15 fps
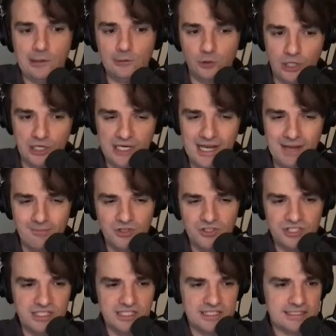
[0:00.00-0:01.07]
auto cleanup,
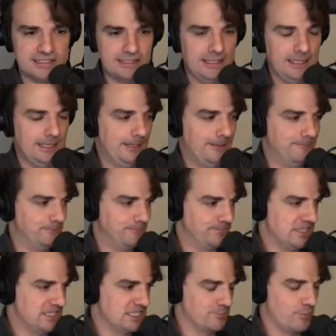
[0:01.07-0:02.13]
which is um,
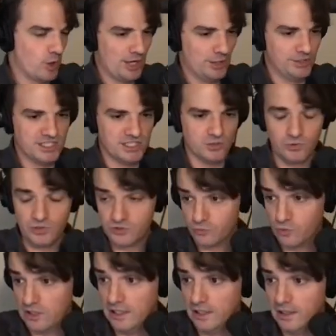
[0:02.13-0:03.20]
this Spock annotation, which
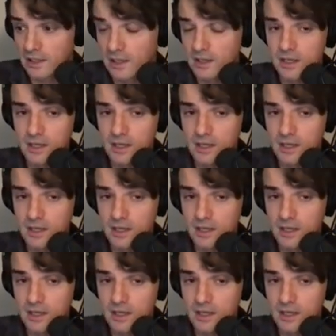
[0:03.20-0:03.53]
will